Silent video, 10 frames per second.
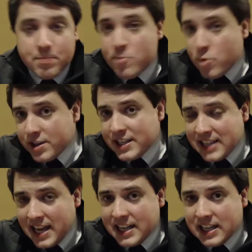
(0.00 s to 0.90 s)
more than
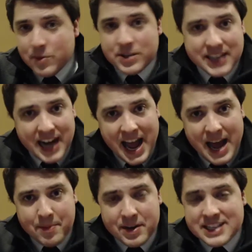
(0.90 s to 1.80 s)
likely what's going to
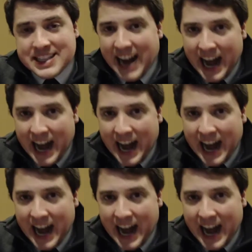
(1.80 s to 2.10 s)
happen is the